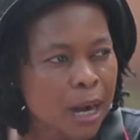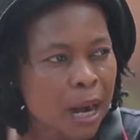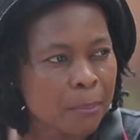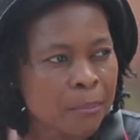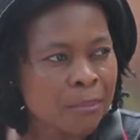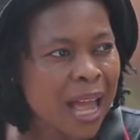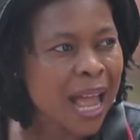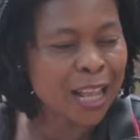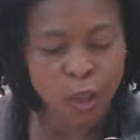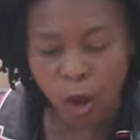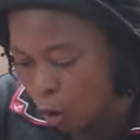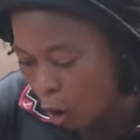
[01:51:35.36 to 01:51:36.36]
for them.
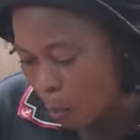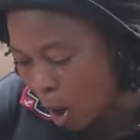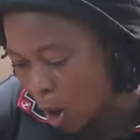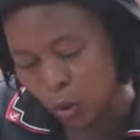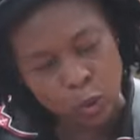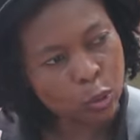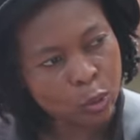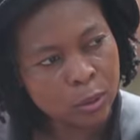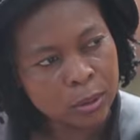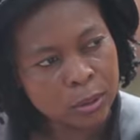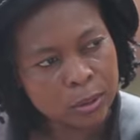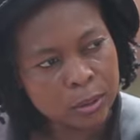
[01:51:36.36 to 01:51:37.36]
I don't come out too.
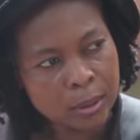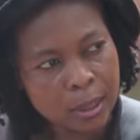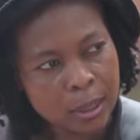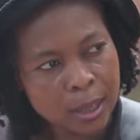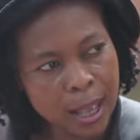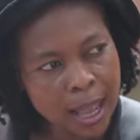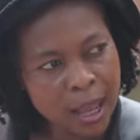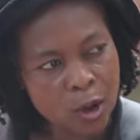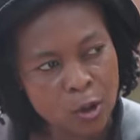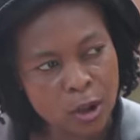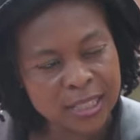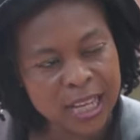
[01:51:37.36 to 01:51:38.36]
Eh?
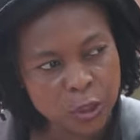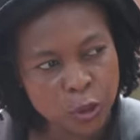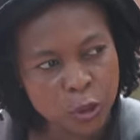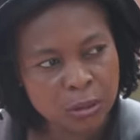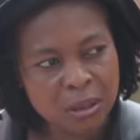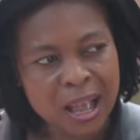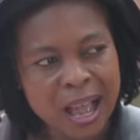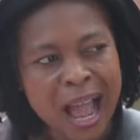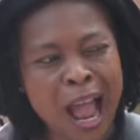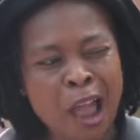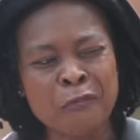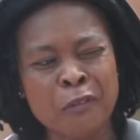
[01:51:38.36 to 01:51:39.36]
Because, Anjo,
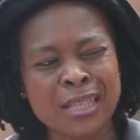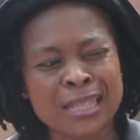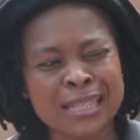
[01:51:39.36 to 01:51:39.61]
I for